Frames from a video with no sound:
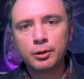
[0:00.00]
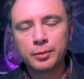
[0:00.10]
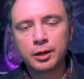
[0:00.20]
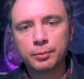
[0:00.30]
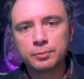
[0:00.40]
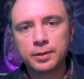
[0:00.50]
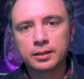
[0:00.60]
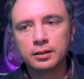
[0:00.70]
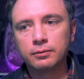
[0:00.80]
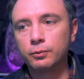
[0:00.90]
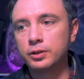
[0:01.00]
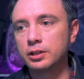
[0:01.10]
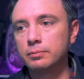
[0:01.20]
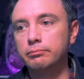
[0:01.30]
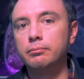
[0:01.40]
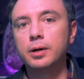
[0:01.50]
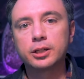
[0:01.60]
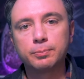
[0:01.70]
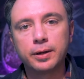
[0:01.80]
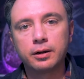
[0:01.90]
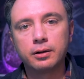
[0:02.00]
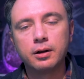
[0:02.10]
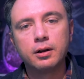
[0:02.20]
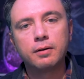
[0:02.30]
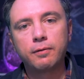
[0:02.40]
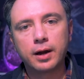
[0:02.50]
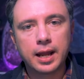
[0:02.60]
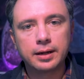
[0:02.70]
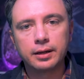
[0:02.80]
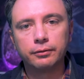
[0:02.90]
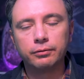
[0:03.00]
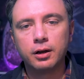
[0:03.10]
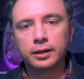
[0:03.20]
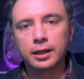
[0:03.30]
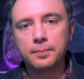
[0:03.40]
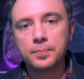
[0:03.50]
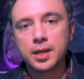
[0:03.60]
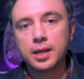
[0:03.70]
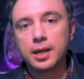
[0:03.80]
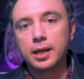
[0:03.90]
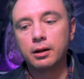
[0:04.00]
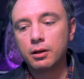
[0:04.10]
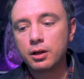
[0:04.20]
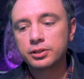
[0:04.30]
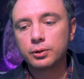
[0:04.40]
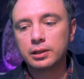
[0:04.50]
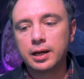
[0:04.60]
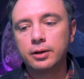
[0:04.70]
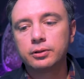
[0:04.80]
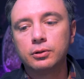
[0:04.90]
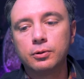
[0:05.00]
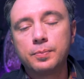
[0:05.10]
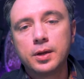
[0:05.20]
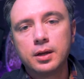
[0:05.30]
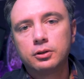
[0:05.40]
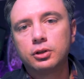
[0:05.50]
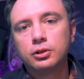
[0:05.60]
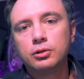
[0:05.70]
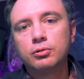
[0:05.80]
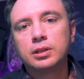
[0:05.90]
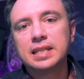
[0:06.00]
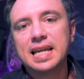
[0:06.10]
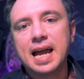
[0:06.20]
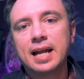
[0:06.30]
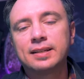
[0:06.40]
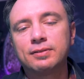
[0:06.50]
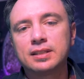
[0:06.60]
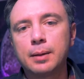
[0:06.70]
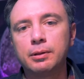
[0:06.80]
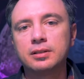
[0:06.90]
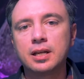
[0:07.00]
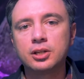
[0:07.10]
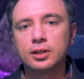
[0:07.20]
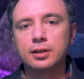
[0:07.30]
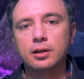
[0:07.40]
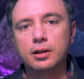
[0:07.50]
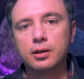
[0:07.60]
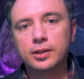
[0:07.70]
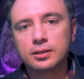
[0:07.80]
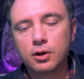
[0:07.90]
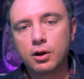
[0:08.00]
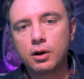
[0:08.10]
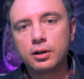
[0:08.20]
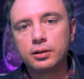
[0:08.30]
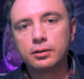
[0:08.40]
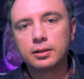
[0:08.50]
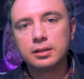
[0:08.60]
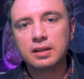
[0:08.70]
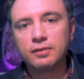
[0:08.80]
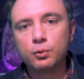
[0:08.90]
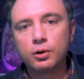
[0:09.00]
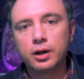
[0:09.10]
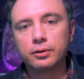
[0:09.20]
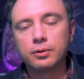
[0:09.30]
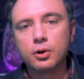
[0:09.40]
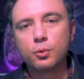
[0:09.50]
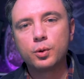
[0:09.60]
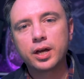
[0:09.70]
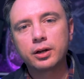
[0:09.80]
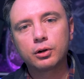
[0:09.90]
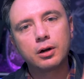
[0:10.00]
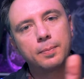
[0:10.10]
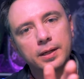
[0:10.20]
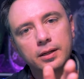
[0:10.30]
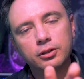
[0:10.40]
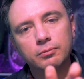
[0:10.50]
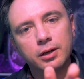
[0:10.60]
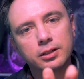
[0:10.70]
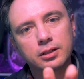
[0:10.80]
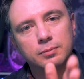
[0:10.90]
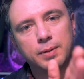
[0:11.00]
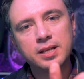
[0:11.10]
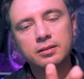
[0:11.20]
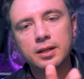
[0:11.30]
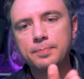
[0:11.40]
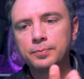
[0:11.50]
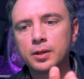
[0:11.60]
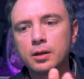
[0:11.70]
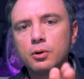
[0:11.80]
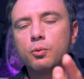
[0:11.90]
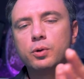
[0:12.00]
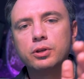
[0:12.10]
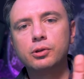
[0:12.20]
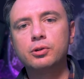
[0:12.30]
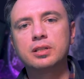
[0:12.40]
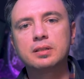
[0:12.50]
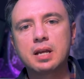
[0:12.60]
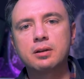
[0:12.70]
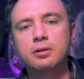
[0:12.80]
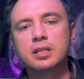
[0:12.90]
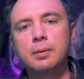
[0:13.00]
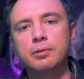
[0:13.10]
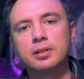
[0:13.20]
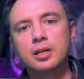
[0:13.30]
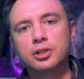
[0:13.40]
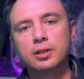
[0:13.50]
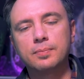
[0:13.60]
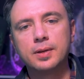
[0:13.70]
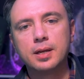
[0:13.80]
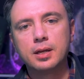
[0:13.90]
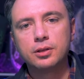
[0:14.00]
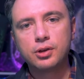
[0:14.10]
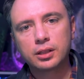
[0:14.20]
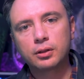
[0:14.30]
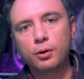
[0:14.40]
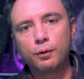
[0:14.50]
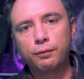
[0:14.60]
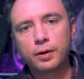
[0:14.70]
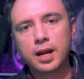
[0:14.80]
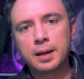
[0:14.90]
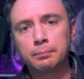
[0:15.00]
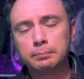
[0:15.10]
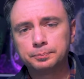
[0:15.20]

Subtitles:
millimeter perspective, which is much better for handheld vlogging. It'll also allow you to use the active stabilization that's on the ZV-1 without it cropping in too much. Because basically, when you use standard stabilization, you get the whole frame.